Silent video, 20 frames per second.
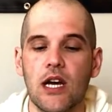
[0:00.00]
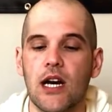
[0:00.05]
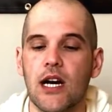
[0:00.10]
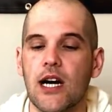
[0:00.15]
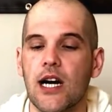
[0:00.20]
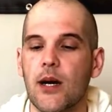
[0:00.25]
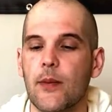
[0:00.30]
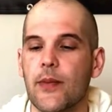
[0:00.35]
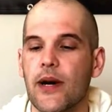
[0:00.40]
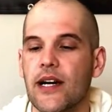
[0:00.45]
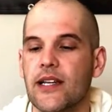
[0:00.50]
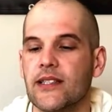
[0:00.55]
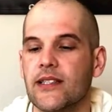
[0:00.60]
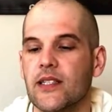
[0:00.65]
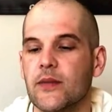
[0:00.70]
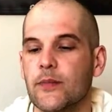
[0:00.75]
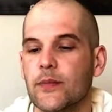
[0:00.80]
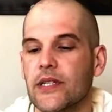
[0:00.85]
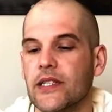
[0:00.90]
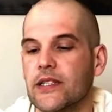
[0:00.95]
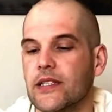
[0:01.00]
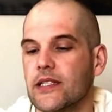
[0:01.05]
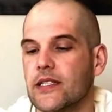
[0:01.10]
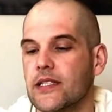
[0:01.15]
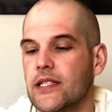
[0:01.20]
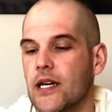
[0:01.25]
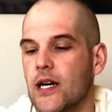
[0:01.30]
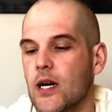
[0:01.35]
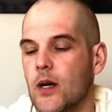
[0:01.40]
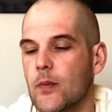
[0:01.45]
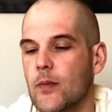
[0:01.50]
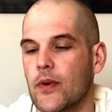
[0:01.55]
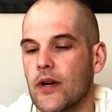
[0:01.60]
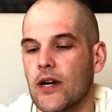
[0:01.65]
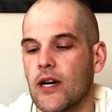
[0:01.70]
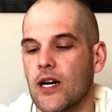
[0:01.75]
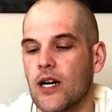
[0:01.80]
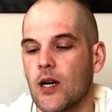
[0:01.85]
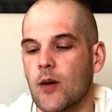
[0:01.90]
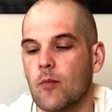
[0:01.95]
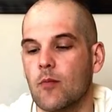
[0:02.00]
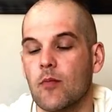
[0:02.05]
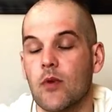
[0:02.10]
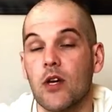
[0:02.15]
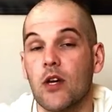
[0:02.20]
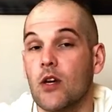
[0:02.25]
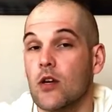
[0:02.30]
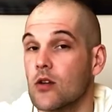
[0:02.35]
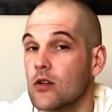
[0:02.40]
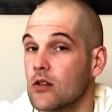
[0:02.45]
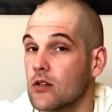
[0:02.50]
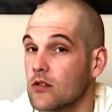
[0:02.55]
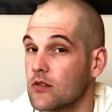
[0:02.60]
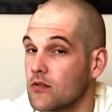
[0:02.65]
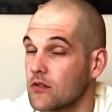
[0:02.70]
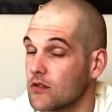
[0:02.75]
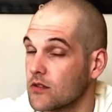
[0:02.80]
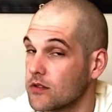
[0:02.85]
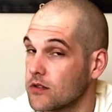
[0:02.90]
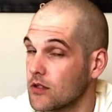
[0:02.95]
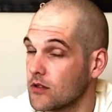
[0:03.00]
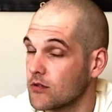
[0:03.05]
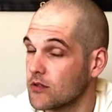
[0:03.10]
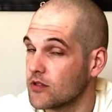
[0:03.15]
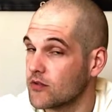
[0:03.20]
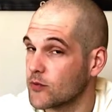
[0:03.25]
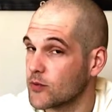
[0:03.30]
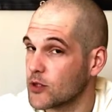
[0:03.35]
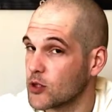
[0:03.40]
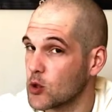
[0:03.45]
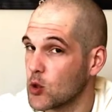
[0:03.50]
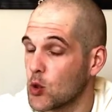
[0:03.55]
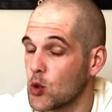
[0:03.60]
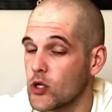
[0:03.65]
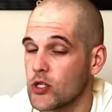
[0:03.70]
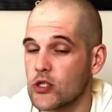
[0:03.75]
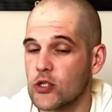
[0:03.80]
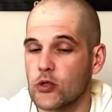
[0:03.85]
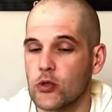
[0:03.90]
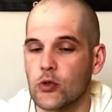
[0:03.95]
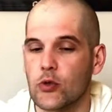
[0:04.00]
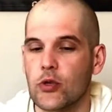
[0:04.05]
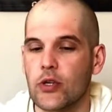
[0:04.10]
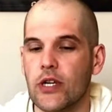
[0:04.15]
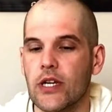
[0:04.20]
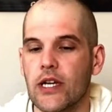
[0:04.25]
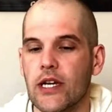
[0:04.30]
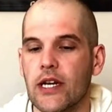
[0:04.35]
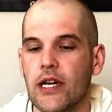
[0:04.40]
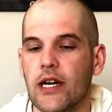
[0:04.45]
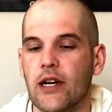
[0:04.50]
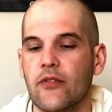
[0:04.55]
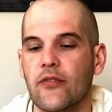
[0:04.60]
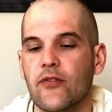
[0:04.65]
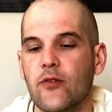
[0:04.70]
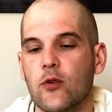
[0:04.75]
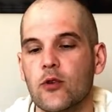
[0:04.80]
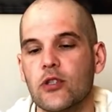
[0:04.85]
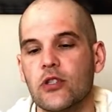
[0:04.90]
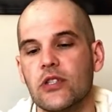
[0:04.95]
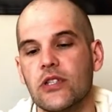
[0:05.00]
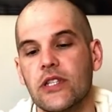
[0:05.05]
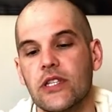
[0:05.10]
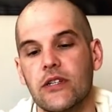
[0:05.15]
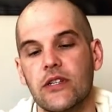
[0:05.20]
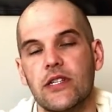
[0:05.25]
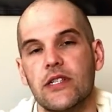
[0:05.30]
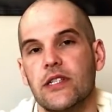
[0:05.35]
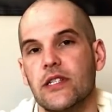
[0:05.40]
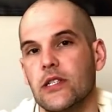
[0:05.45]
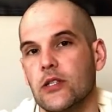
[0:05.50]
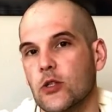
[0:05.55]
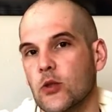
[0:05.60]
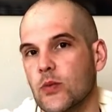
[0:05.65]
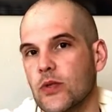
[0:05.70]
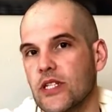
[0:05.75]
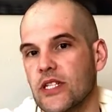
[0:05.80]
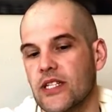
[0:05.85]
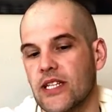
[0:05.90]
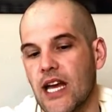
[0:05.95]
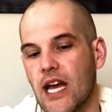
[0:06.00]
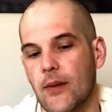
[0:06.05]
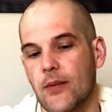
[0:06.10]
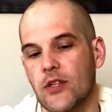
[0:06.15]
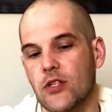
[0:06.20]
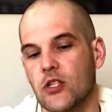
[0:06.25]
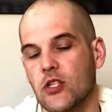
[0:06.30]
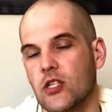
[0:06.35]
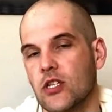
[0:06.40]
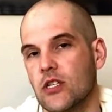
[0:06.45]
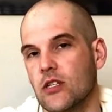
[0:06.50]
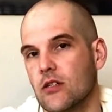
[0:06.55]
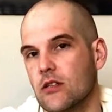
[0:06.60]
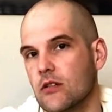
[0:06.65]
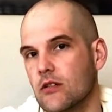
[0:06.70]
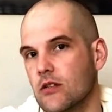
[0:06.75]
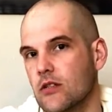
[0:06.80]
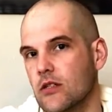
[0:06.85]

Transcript: I did pick this up close from a toy store. Unfortunately, there is a little bit of damage here